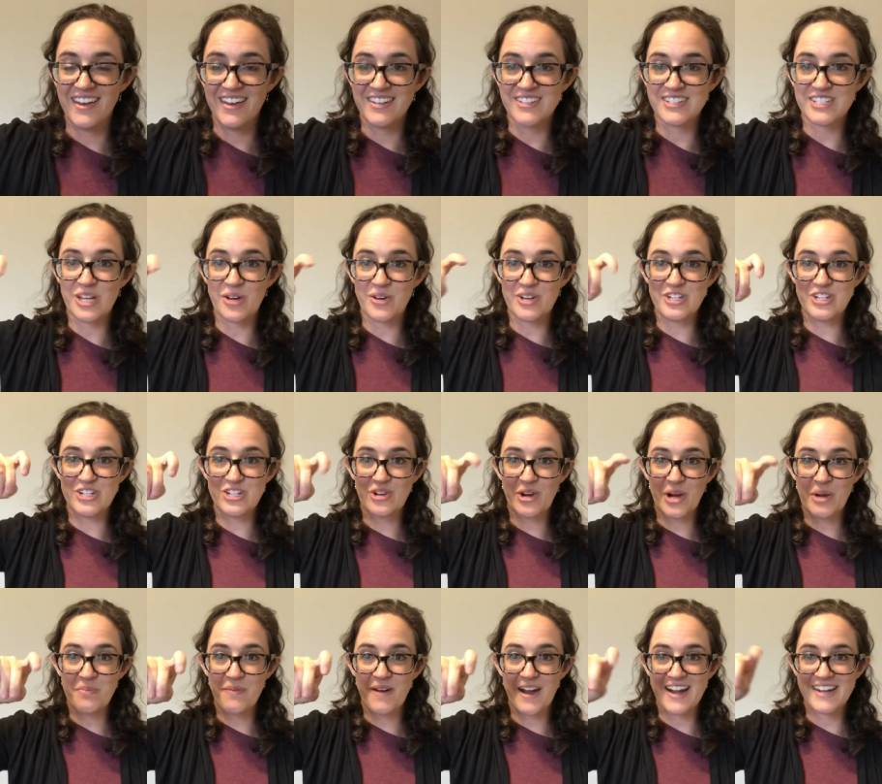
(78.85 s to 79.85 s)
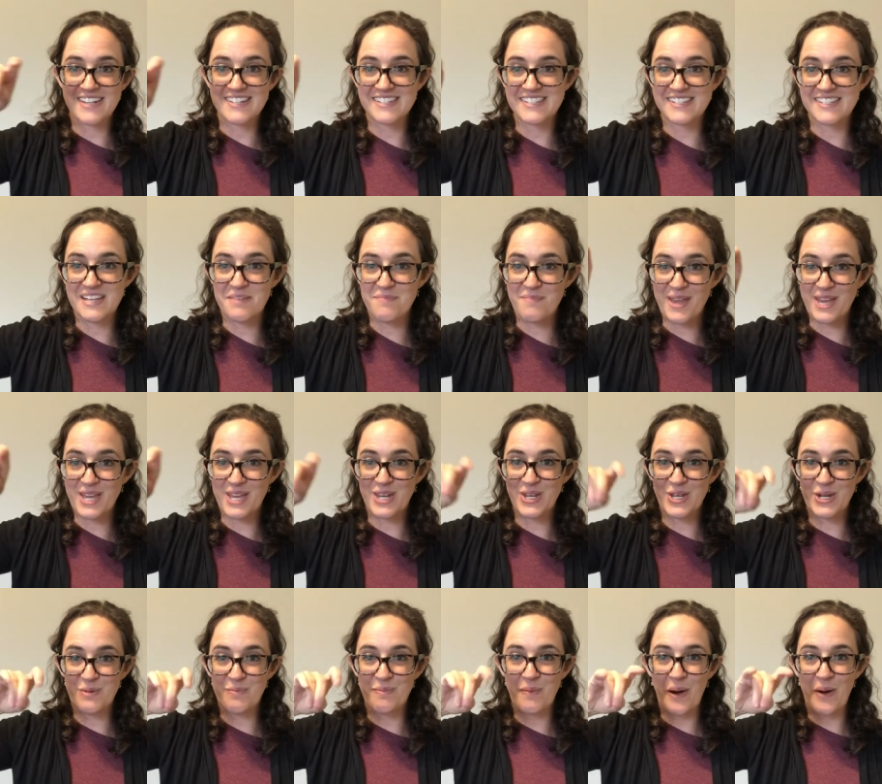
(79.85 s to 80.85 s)
So enjoy practicing making
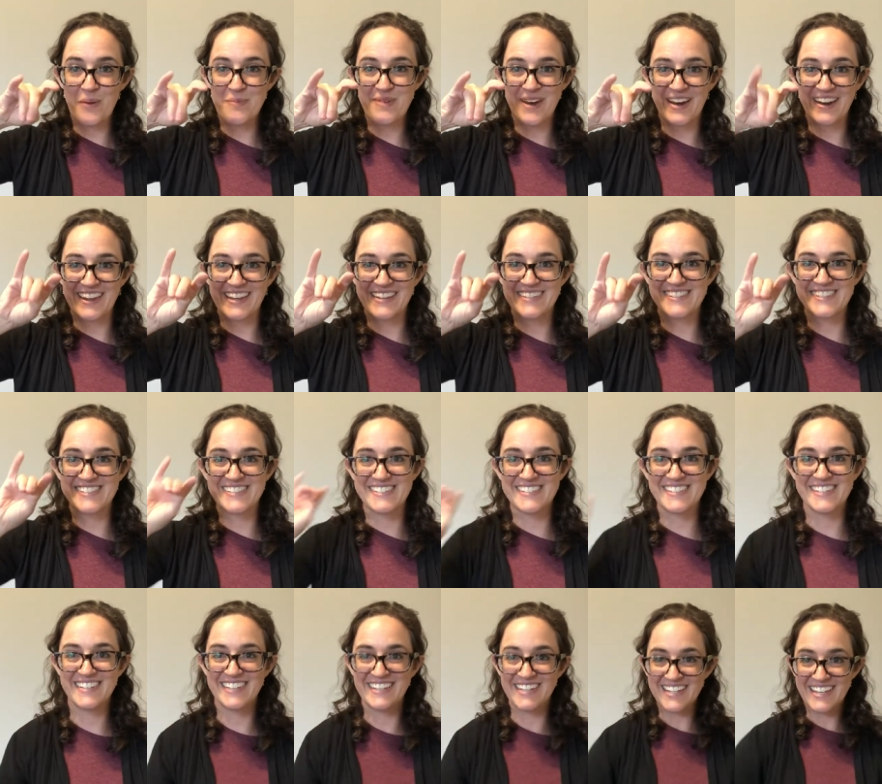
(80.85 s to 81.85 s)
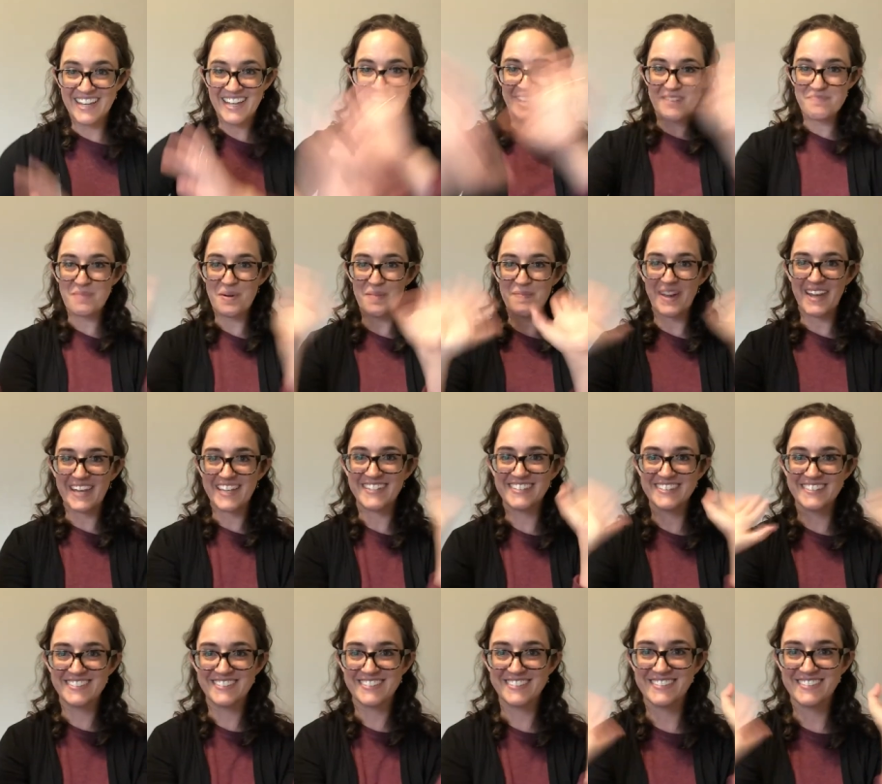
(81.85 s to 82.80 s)
your bow bunnies. Bye-bye.